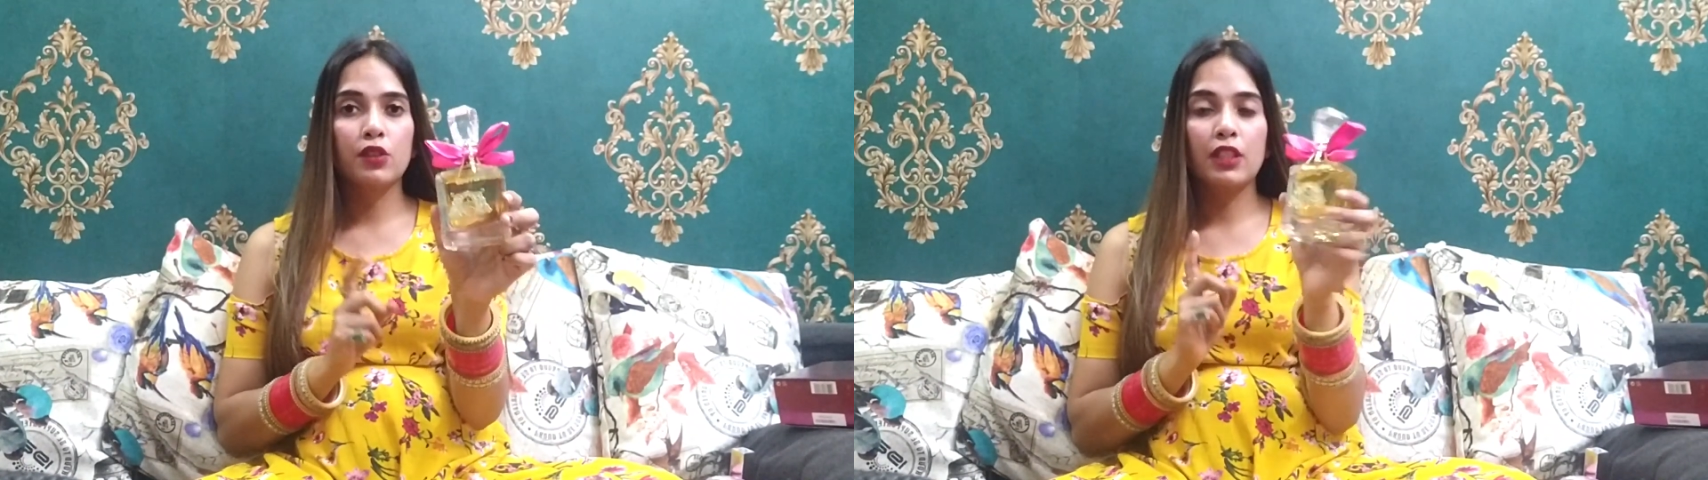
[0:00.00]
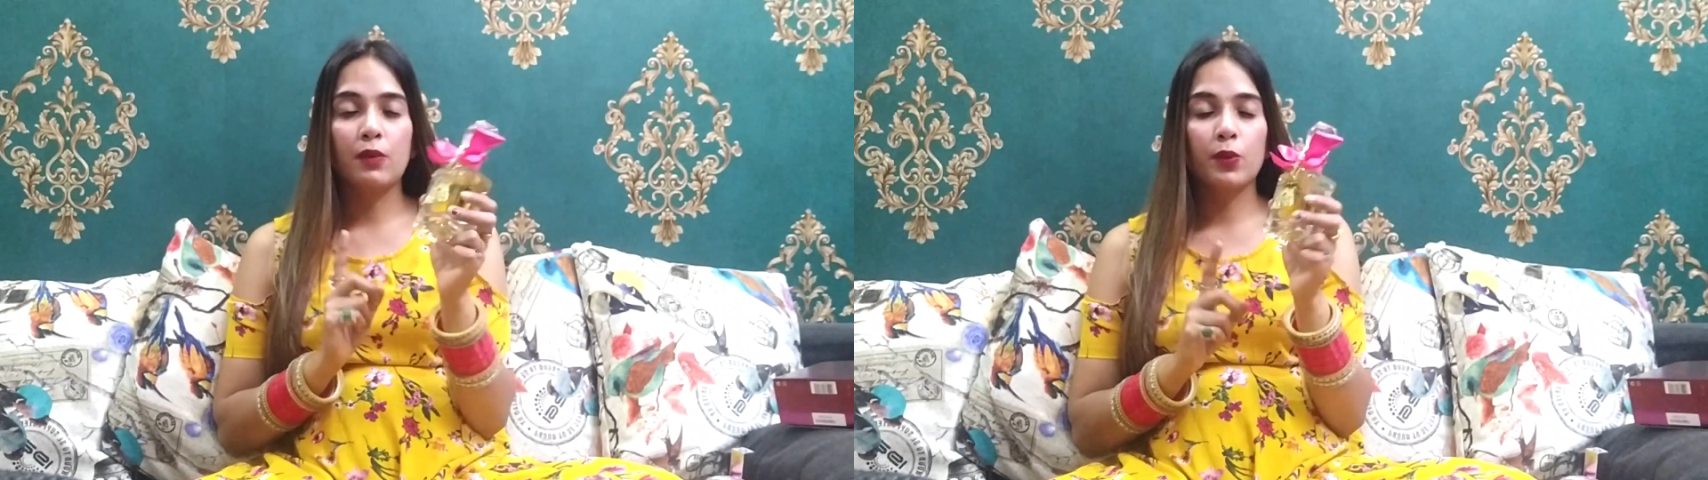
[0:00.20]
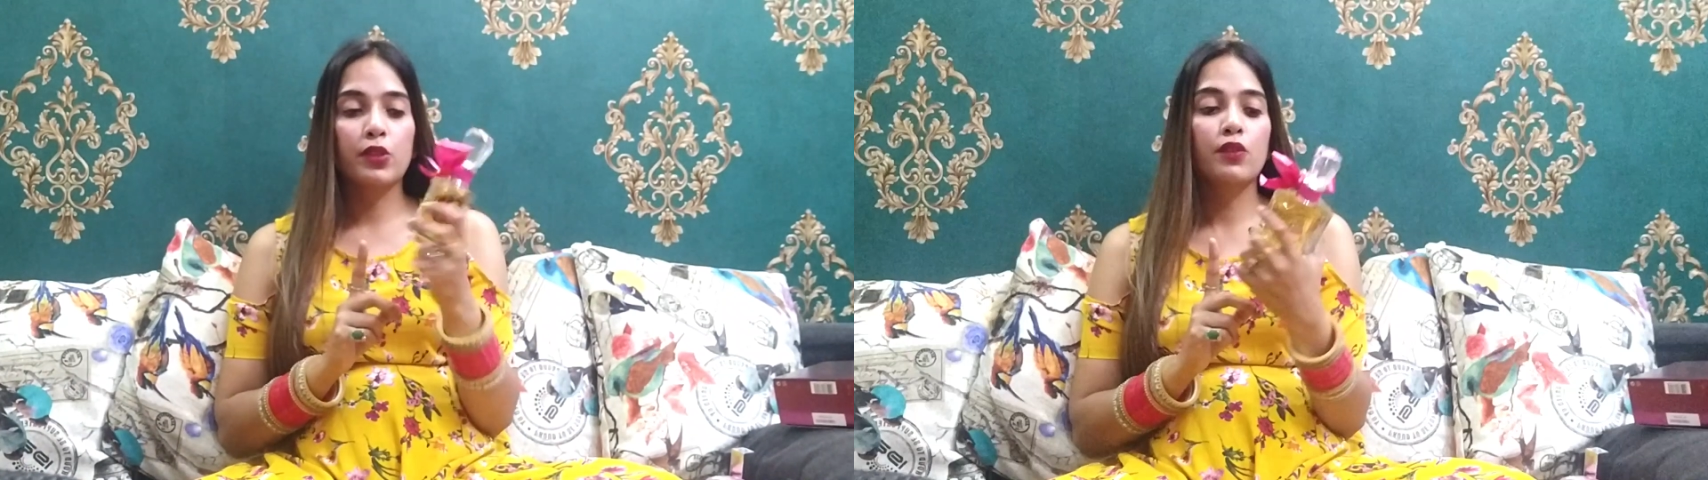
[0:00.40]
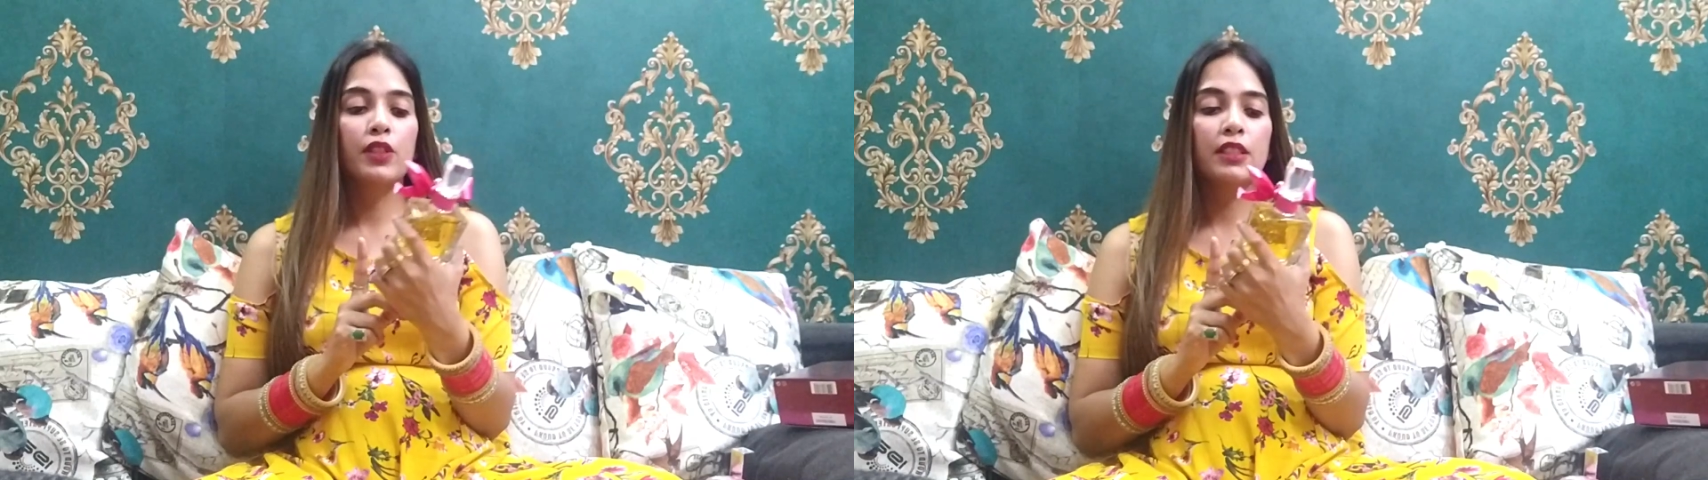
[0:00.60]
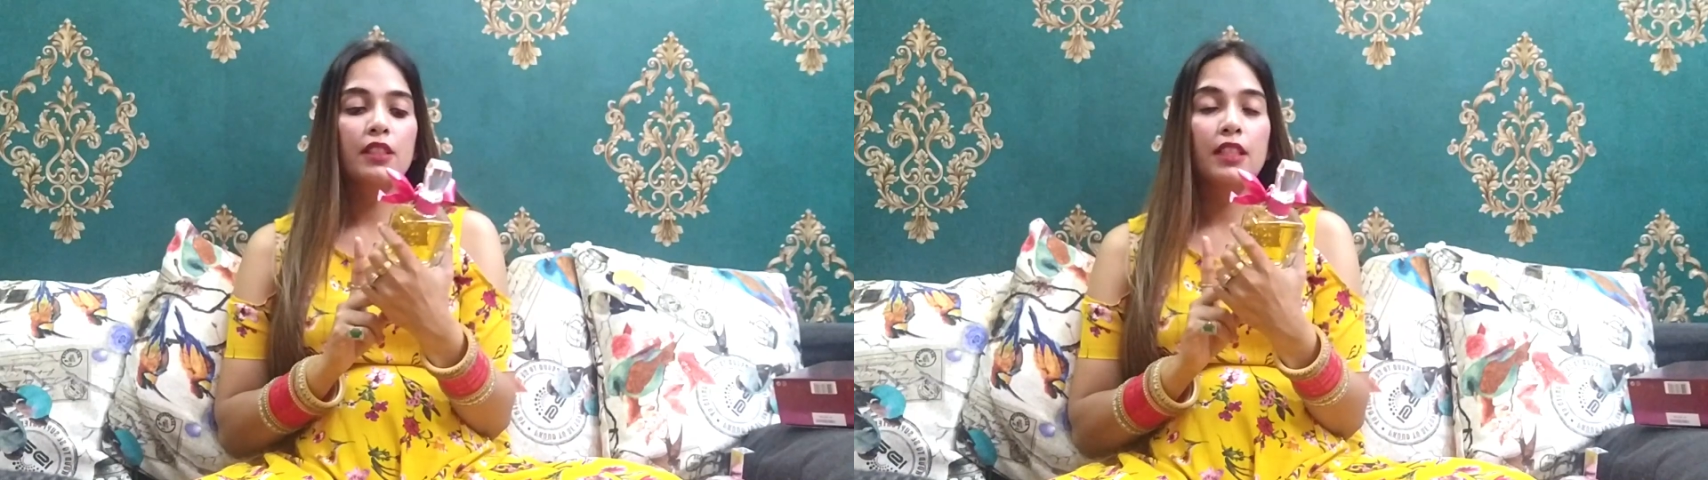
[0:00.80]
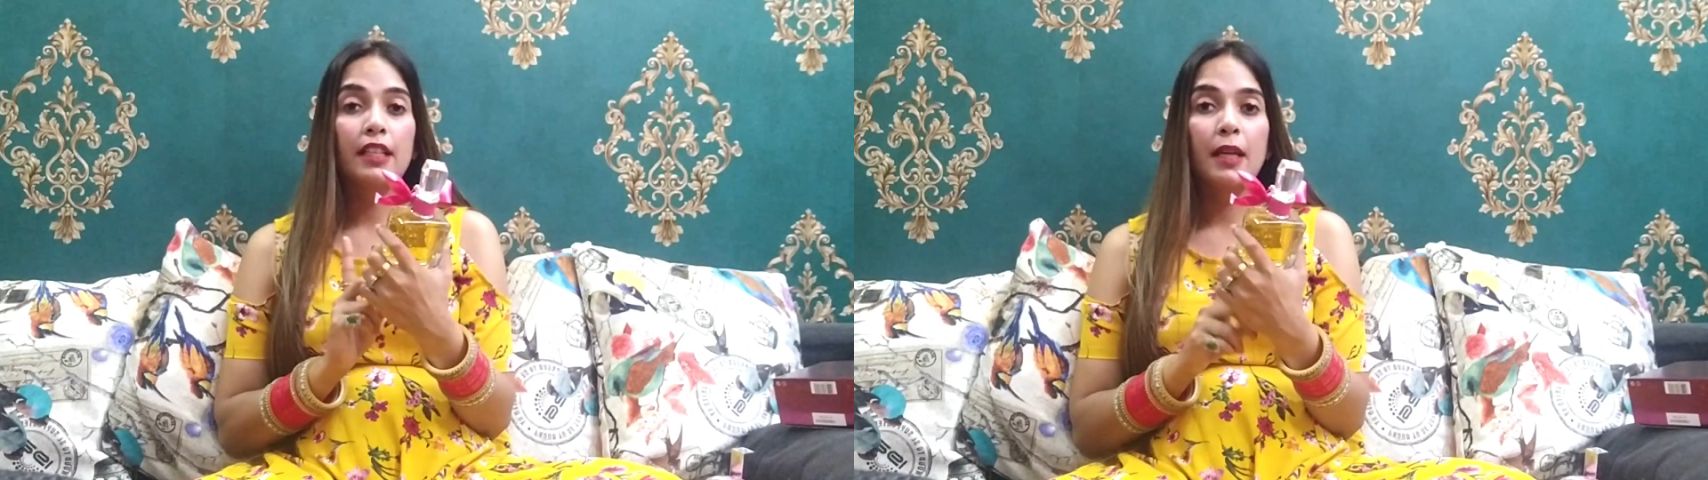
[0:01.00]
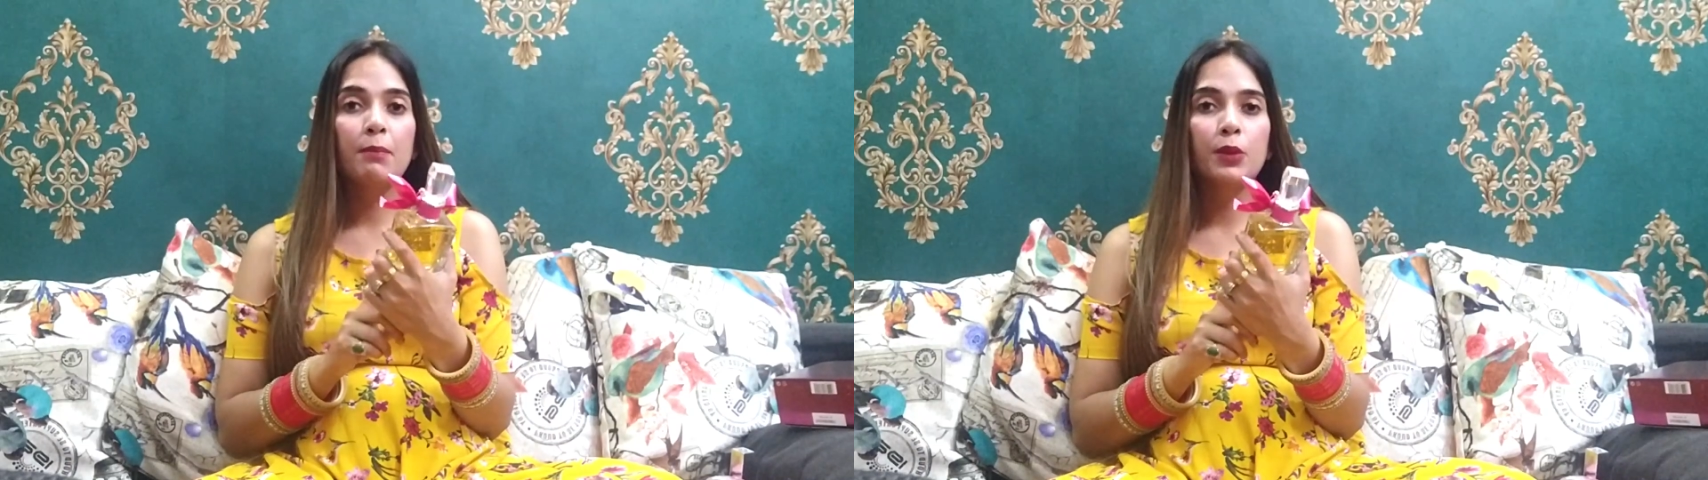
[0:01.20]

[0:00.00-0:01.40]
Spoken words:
So that was the reason that I